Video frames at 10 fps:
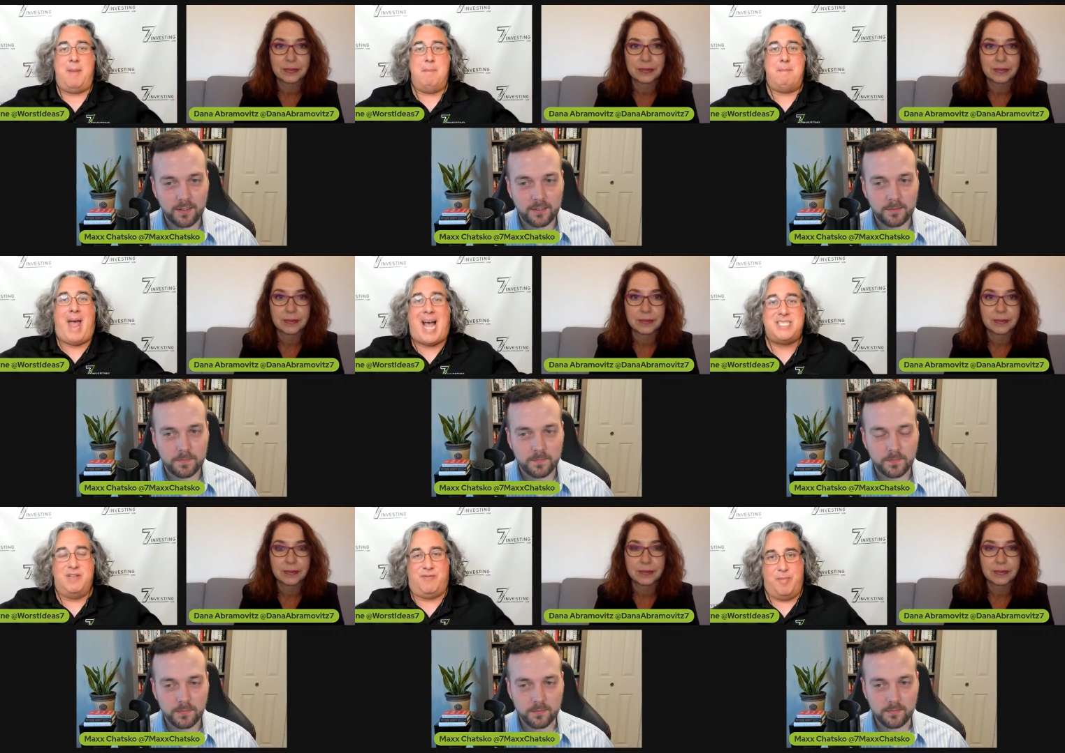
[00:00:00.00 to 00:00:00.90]
Speaker 1: a
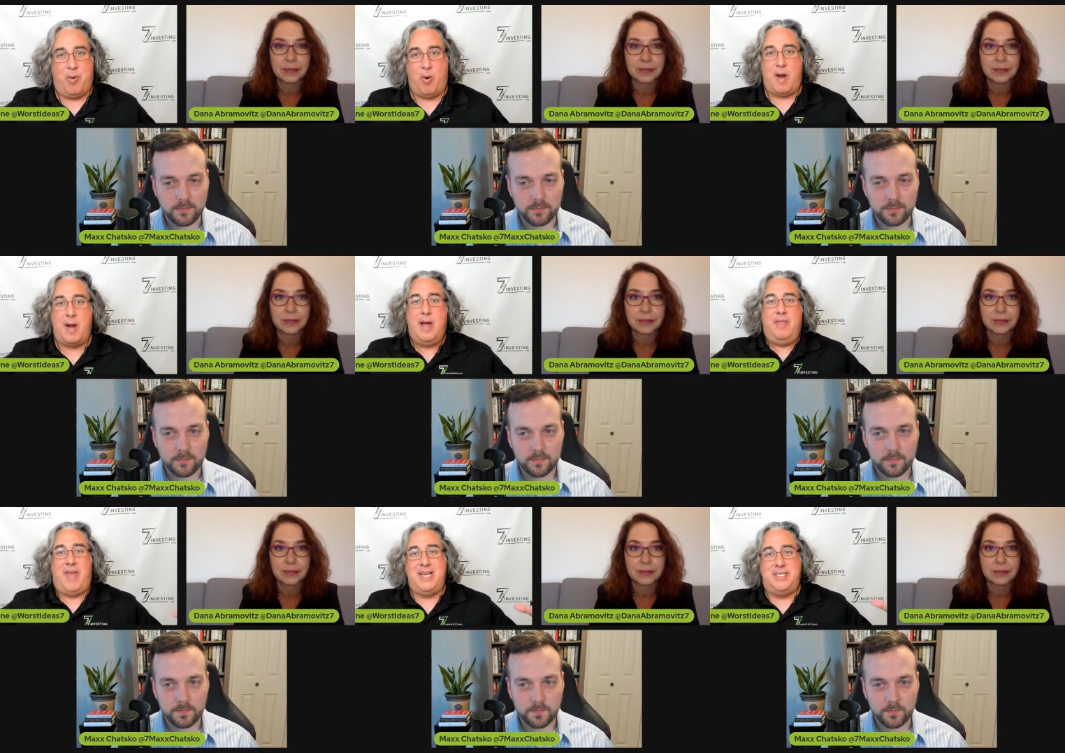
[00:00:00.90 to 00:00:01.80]
massive report
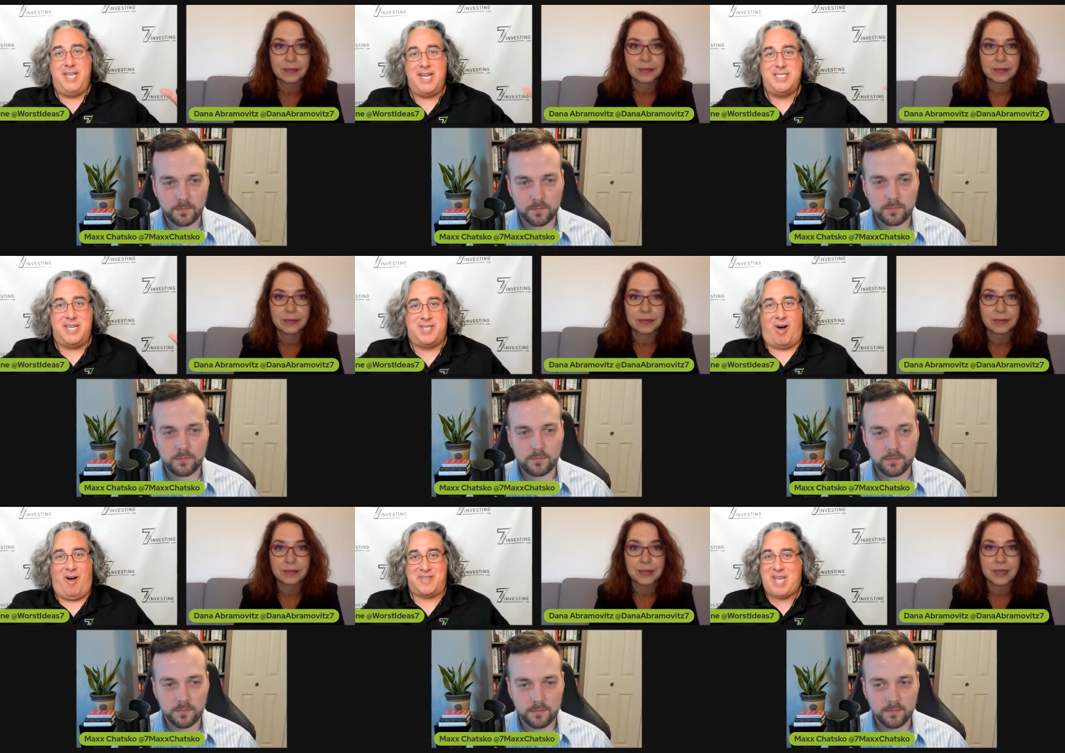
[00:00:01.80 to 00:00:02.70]
that digs
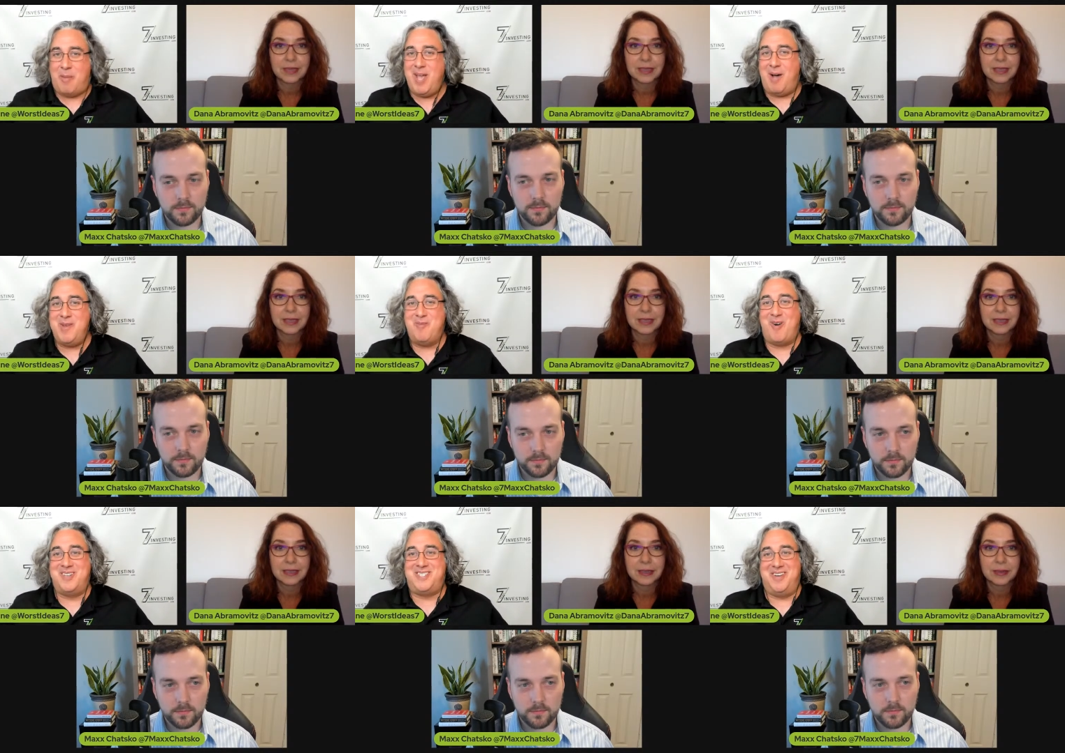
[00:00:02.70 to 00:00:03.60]
into all this. How many, how many
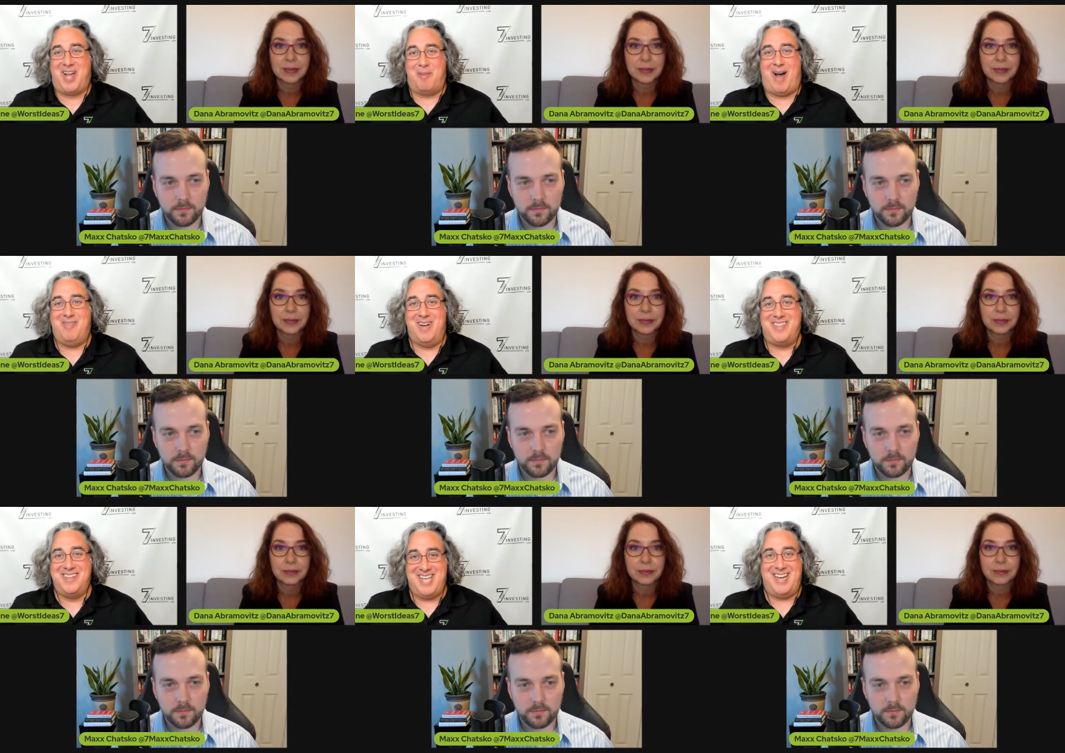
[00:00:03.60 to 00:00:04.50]
words did you come out with,
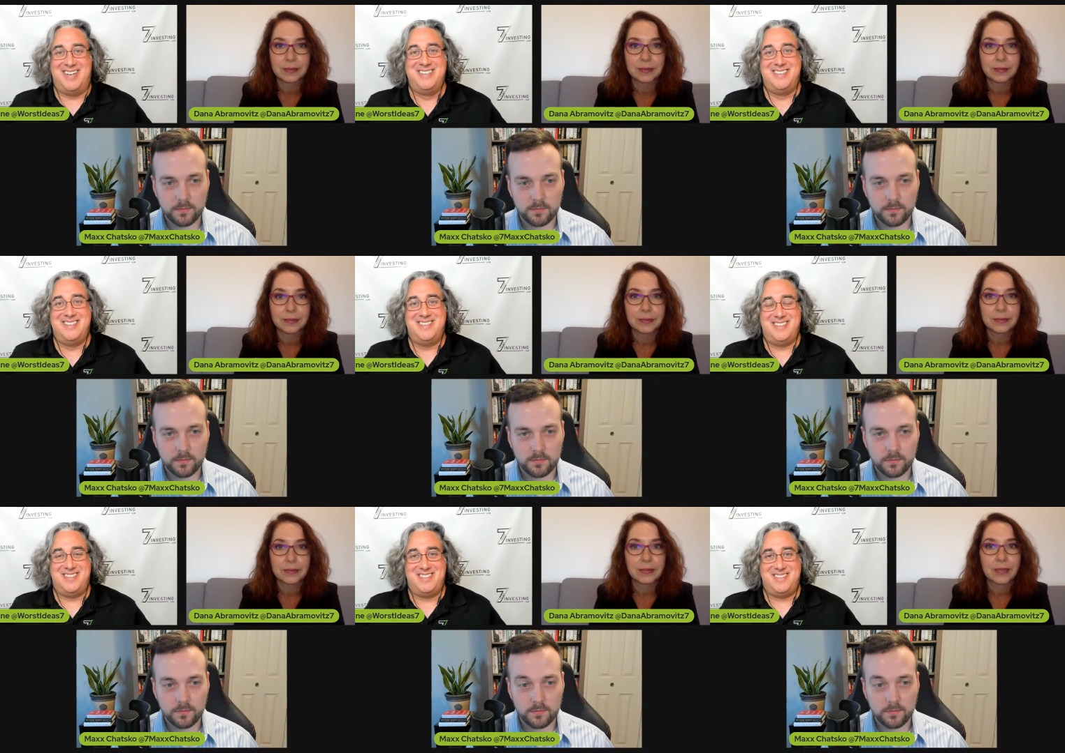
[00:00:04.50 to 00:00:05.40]
Dana?
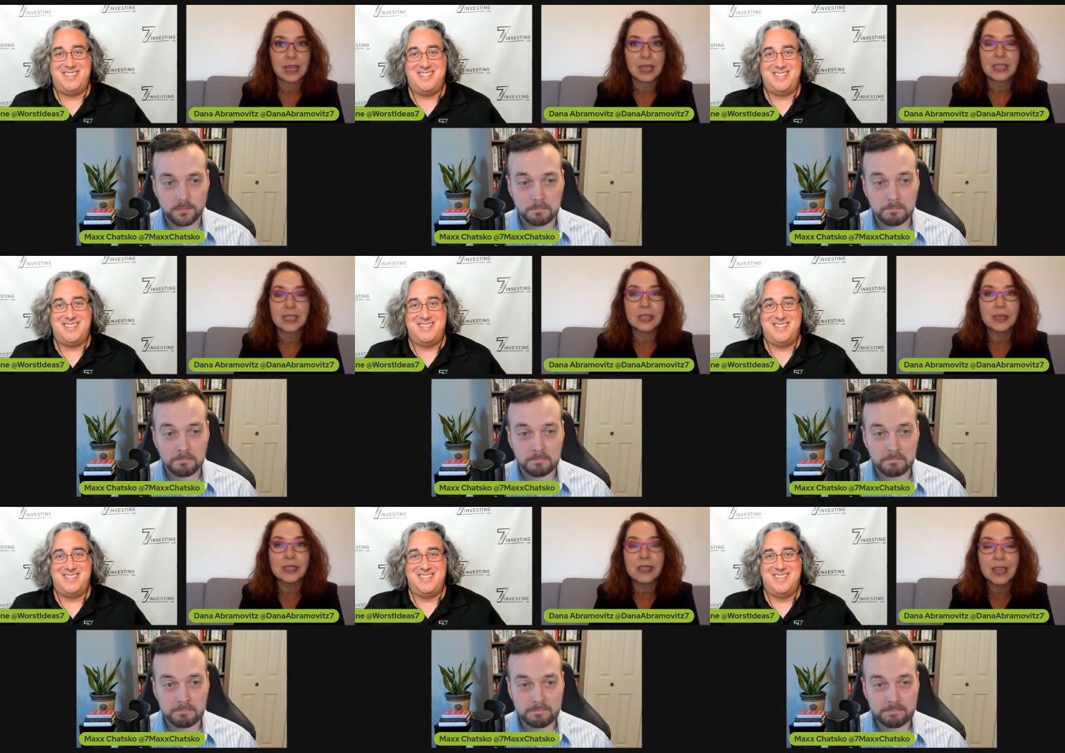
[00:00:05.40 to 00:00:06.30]

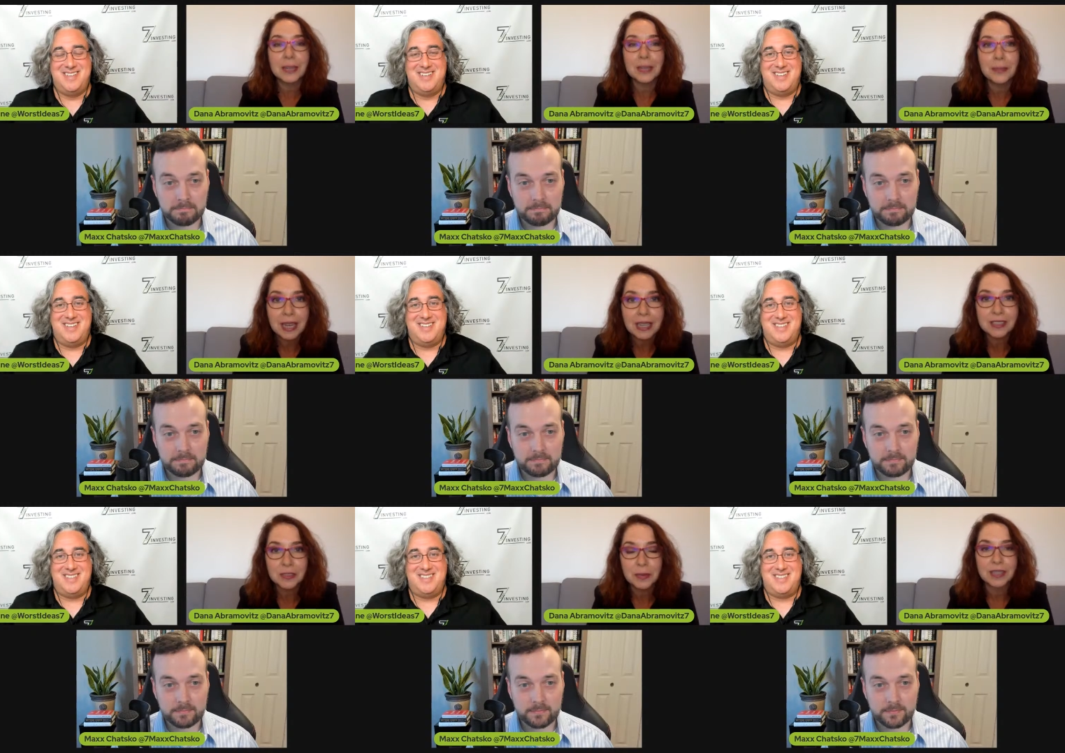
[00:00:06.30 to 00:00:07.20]
Speaker 2: so it's not
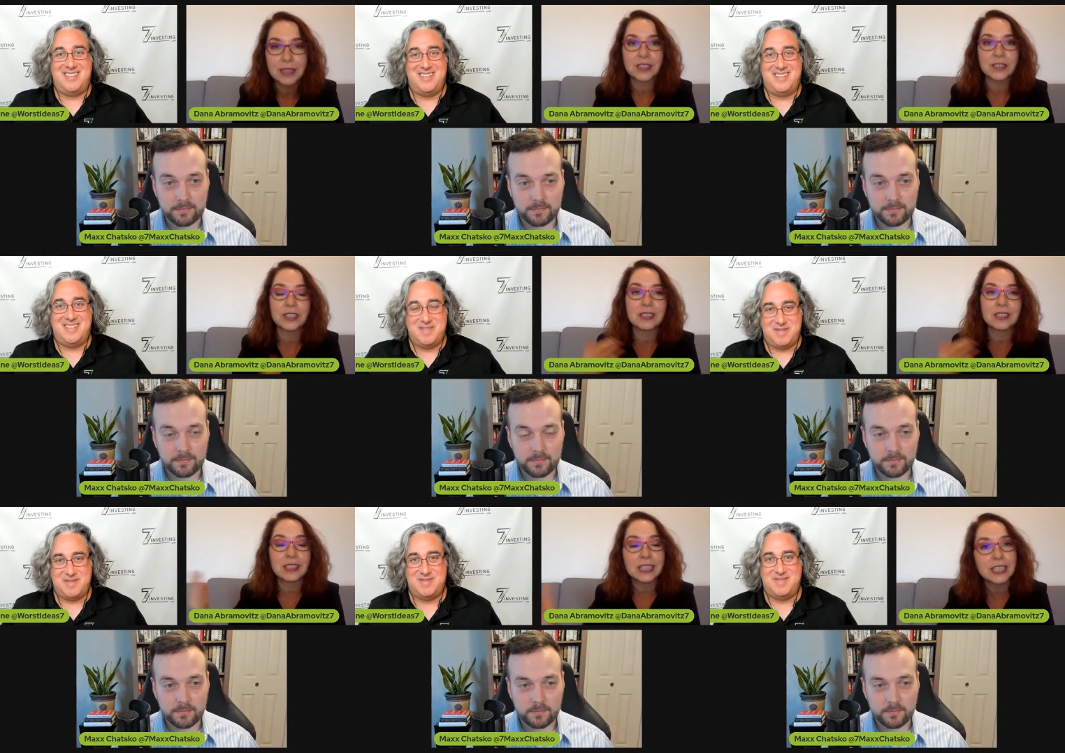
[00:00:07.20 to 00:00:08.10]
massive massive
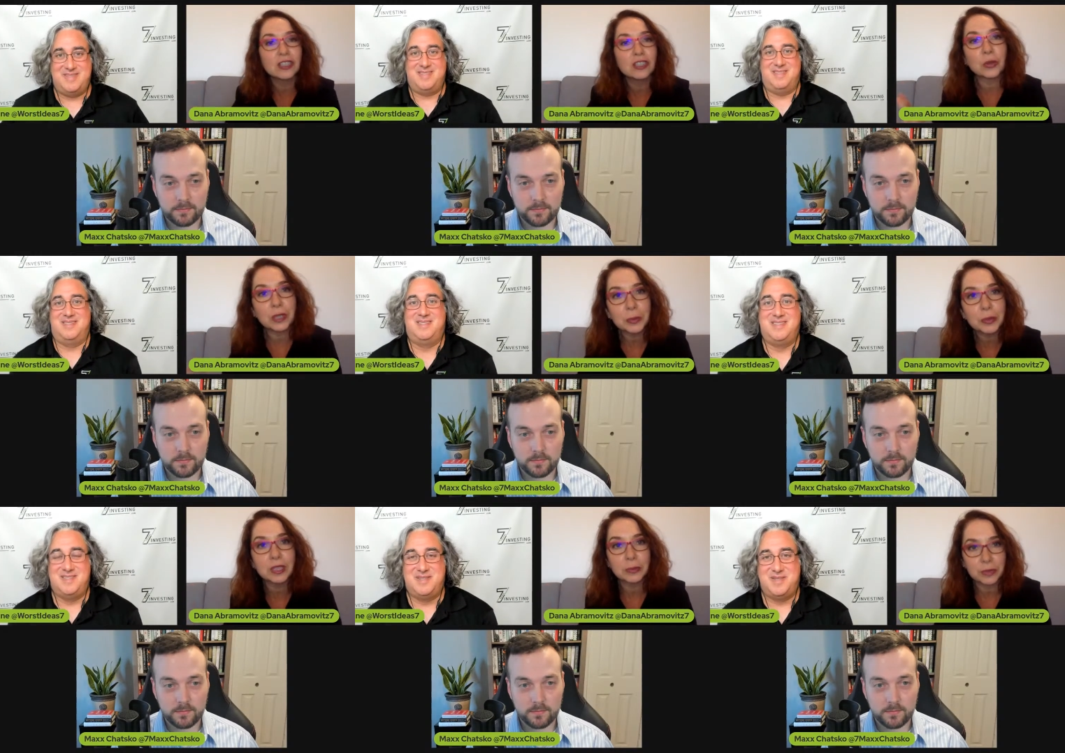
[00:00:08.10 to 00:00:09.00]
it's like
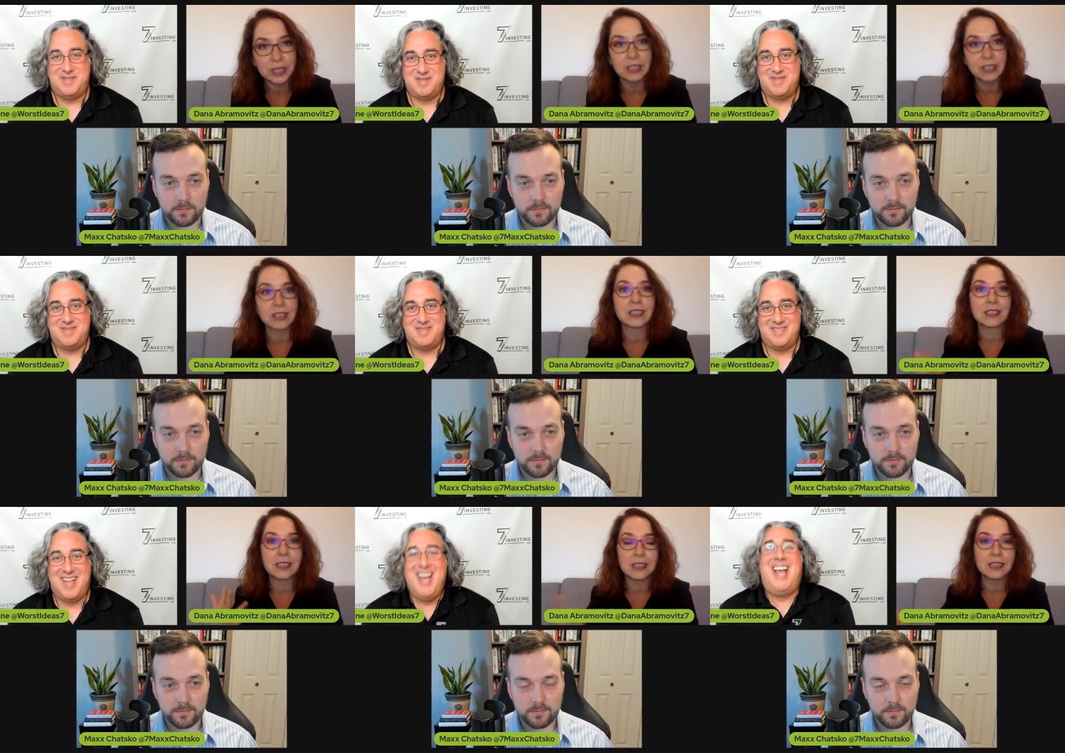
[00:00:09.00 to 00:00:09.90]
enjoyable reading
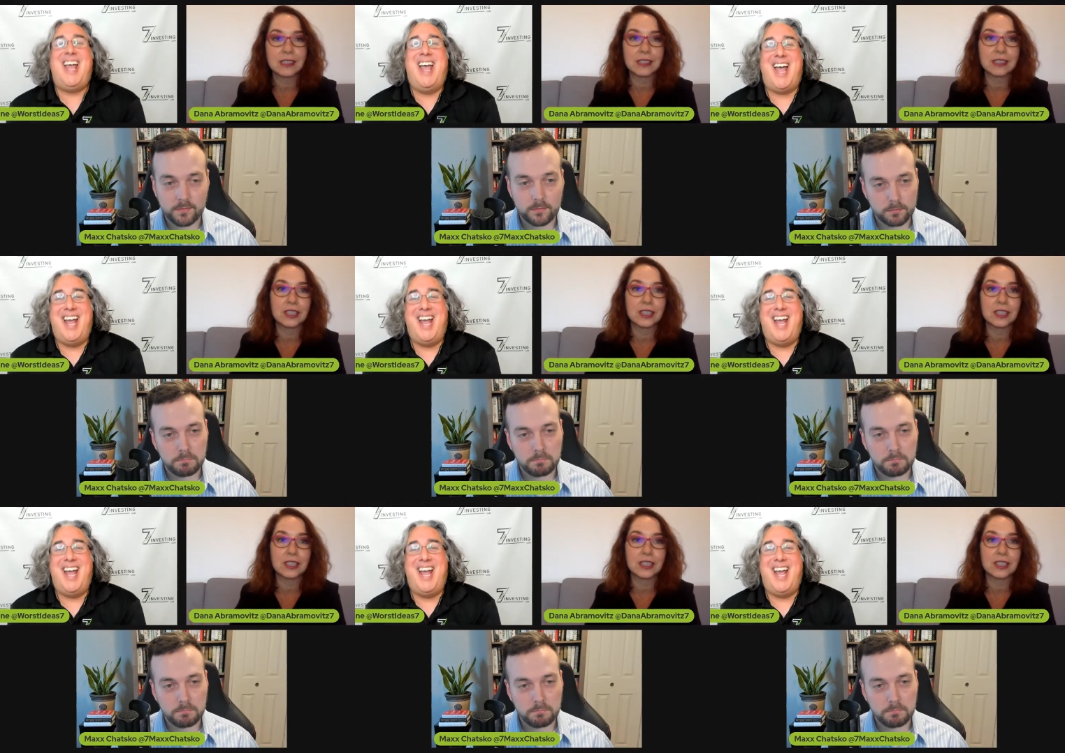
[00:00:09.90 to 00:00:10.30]
it's it's you